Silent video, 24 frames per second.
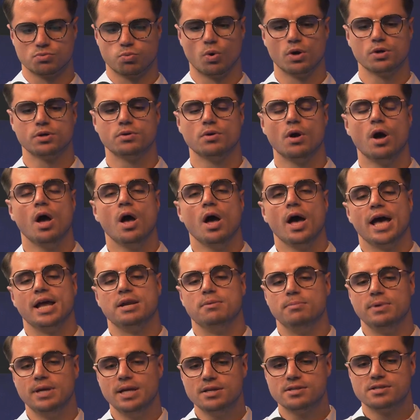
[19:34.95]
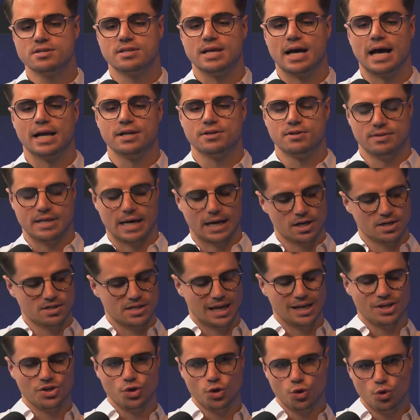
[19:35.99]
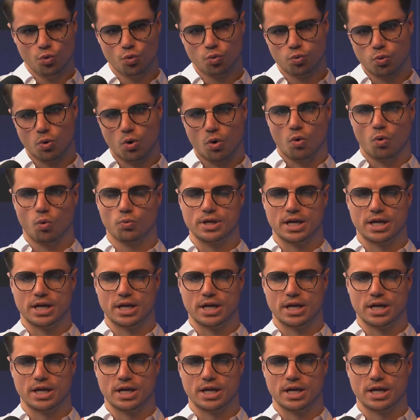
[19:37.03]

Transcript: what it means that that is a new role